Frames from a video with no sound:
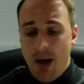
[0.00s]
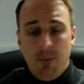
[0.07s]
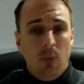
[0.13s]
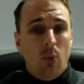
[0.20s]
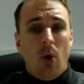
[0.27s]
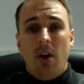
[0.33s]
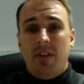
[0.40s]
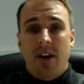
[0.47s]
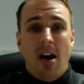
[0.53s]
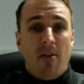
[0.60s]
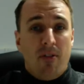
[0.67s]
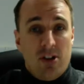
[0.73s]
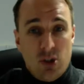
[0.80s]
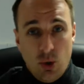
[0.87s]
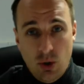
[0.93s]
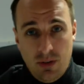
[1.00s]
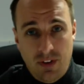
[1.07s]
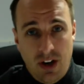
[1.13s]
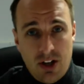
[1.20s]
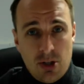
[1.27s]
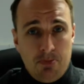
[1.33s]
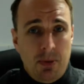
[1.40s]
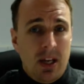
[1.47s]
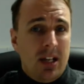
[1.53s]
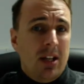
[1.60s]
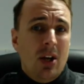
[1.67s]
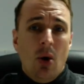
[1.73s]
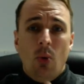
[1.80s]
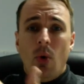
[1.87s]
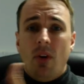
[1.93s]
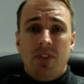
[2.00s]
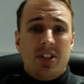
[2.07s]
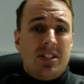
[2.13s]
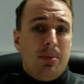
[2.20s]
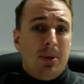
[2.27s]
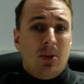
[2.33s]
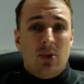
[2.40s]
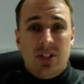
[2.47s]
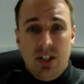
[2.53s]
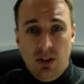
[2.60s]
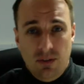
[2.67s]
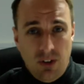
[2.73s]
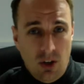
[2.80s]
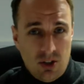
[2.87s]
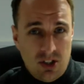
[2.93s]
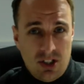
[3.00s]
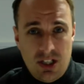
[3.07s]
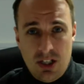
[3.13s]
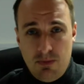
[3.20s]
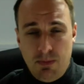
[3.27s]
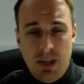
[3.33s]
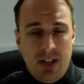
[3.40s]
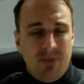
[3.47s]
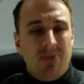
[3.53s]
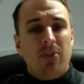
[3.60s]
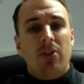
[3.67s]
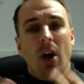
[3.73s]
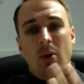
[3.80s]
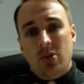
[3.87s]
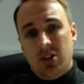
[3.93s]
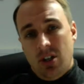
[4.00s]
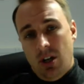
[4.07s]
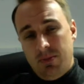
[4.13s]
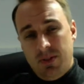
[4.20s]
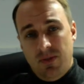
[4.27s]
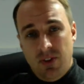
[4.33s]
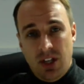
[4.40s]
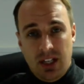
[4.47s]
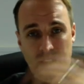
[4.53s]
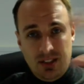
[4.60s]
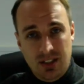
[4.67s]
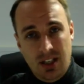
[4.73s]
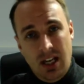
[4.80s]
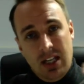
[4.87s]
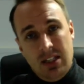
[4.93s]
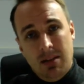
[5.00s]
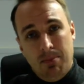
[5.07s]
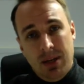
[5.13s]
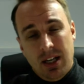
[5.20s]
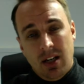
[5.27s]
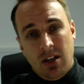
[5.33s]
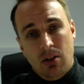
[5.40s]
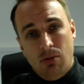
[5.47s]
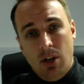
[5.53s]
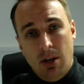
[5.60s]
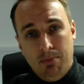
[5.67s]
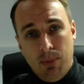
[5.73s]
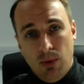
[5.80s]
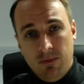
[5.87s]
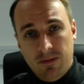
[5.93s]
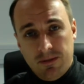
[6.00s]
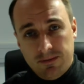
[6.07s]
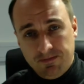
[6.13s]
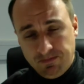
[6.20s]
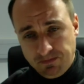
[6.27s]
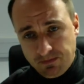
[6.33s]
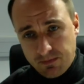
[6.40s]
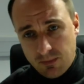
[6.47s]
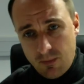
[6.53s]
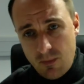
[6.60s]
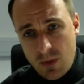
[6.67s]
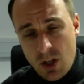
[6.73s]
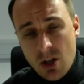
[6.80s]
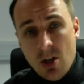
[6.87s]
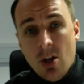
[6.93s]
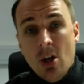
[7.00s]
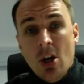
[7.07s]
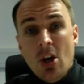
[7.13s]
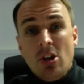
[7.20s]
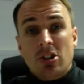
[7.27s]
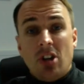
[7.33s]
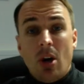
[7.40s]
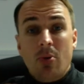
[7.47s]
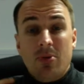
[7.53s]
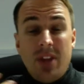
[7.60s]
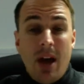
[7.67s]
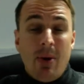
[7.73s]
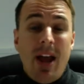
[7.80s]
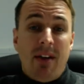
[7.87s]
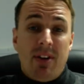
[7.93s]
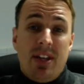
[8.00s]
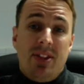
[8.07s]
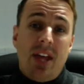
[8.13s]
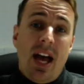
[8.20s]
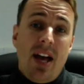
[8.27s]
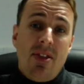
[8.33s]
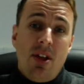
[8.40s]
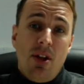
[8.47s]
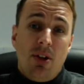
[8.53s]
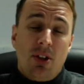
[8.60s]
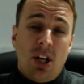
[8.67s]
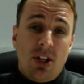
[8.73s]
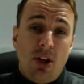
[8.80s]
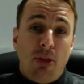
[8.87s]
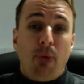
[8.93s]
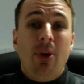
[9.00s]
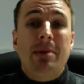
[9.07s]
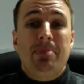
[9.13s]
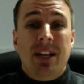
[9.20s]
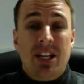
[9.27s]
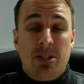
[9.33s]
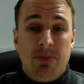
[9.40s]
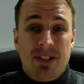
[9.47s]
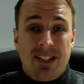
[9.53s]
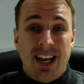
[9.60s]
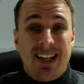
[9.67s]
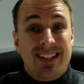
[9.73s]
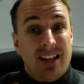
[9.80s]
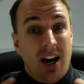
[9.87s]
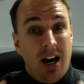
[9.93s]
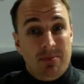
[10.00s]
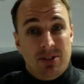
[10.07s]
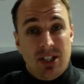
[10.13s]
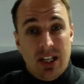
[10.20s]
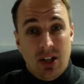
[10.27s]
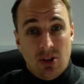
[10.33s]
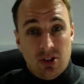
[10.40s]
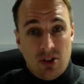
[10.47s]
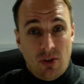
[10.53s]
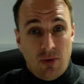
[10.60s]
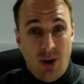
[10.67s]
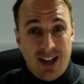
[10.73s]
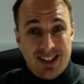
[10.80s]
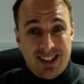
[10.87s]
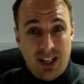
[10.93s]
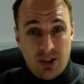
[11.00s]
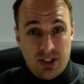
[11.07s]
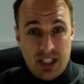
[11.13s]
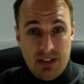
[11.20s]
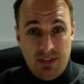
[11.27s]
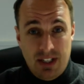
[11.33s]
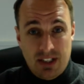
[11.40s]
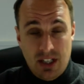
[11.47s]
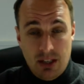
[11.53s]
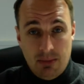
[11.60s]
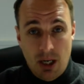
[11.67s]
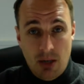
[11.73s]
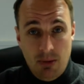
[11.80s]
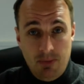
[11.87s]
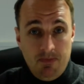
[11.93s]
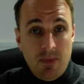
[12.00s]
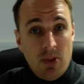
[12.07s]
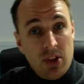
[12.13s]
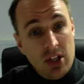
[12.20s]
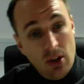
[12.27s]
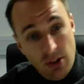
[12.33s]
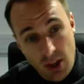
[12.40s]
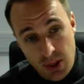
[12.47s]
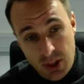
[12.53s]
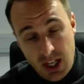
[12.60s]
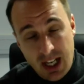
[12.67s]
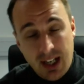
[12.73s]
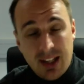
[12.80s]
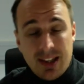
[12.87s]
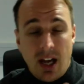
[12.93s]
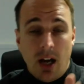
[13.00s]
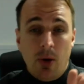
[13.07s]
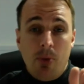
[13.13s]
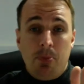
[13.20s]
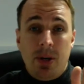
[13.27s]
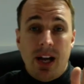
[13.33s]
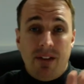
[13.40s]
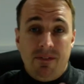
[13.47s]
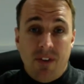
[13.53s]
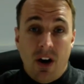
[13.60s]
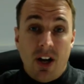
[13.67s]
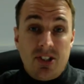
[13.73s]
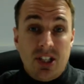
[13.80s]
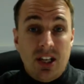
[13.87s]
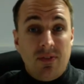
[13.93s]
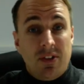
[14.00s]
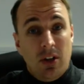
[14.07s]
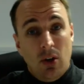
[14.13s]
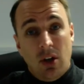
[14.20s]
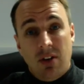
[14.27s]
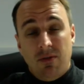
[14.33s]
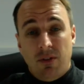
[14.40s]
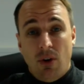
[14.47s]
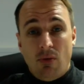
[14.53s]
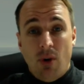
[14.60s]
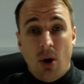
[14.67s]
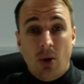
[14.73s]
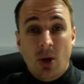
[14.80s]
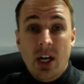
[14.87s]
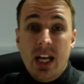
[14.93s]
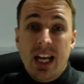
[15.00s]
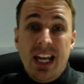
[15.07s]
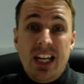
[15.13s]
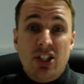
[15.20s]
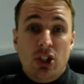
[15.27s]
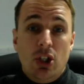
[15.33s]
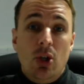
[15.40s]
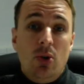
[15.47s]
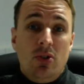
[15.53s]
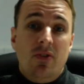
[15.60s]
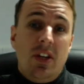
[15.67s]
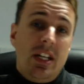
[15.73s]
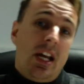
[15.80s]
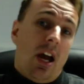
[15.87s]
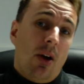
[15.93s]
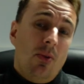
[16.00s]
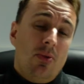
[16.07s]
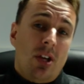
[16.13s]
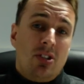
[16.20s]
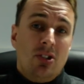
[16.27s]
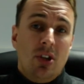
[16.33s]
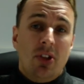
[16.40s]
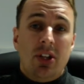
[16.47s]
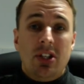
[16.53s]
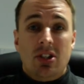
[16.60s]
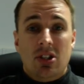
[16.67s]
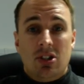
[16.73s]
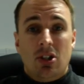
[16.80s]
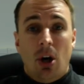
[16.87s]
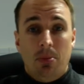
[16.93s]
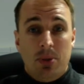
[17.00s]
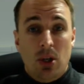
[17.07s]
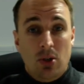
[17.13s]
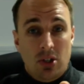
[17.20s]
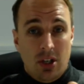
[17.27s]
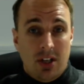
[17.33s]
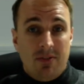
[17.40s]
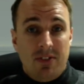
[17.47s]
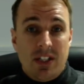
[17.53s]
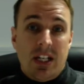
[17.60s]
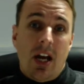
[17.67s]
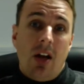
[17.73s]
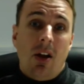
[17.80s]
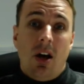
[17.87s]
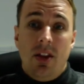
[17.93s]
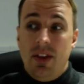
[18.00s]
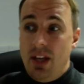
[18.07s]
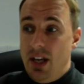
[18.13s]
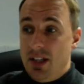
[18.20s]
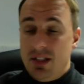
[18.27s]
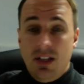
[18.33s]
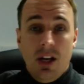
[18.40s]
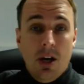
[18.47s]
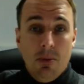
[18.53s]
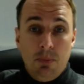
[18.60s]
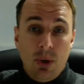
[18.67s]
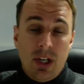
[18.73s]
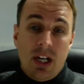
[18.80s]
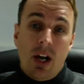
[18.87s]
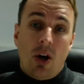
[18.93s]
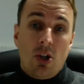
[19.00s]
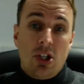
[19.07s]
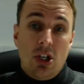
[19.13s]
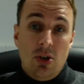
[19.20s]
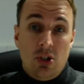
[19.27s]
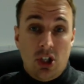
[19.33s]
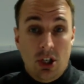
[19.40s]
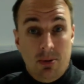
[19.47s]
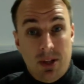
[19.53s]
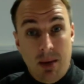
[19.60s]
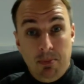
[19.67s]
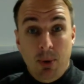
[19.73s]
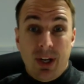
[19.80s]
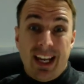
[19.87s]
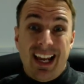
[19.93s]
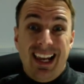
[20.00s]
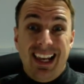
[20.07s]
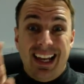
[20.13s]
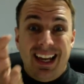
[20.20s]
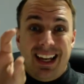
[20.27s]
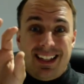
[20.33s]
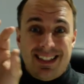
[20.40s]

What have our average order values been? What have the typical deal velocities been? Those types of things in the bigger career bump. So now we have it. They're the kind of three biggest mistakes that I'm seeing on software sales CVs at the moment. The other thing that I would be advising if you're looking for a role is use video. There's nothing to stop you doing a video like this, putting it on YouTube, and then putting a link